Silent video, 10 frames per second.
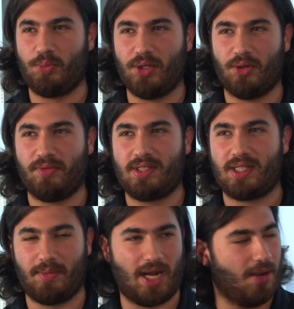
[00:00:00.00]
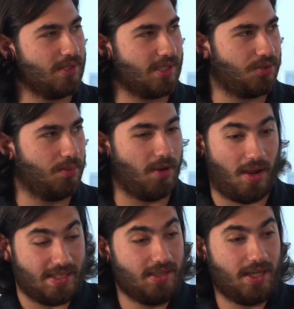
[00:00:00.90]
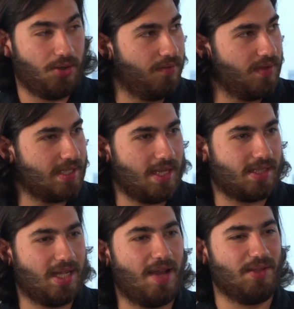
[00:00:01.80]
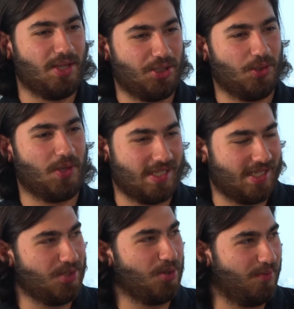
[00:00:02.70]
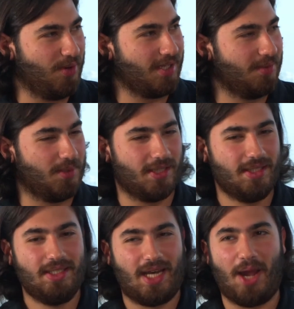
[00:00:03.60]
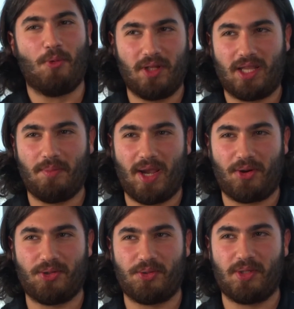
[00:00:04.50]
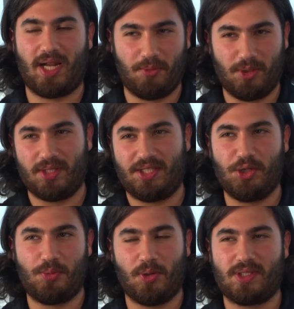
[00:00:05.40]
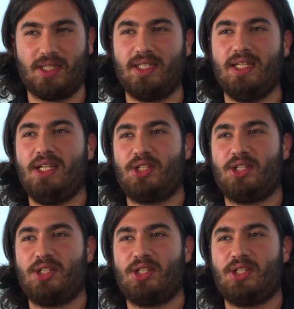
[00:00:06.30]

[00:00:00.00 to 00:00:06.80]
be nervous. I mean, I still get nervous. I still haven't done a show because it's nerve-wracking, but I will get back onto it. I will continue posting.